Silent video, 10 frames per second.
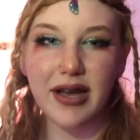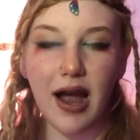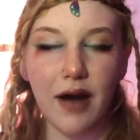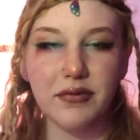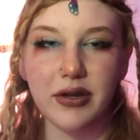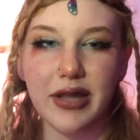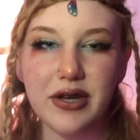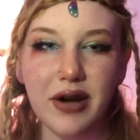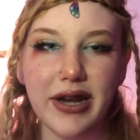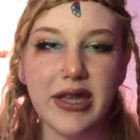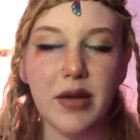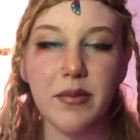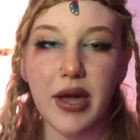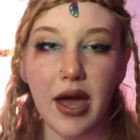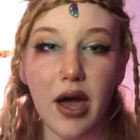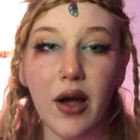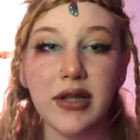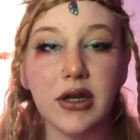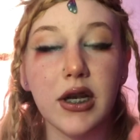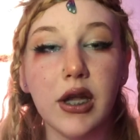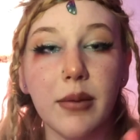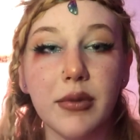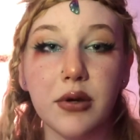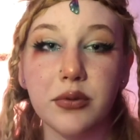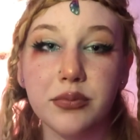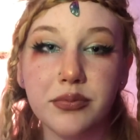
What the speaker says: After they tried to give me an L, I took a W.